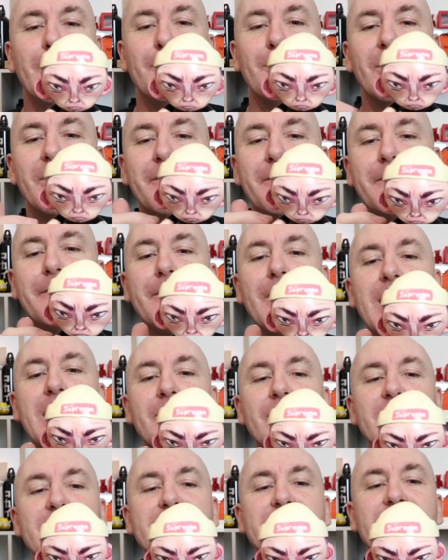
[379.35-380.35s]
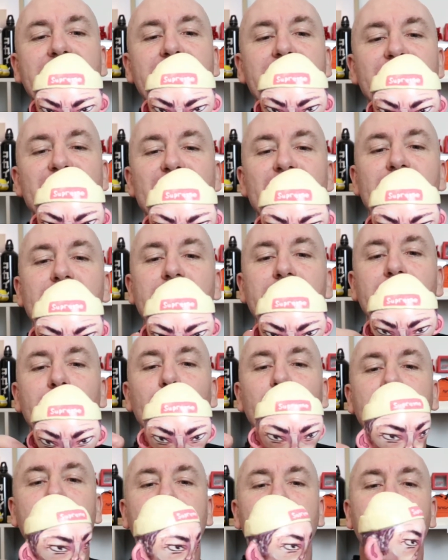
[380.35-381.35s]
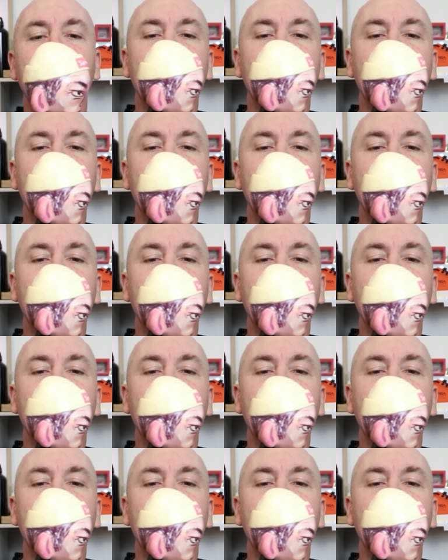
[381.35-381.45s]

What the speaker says: my favorite t-shirt with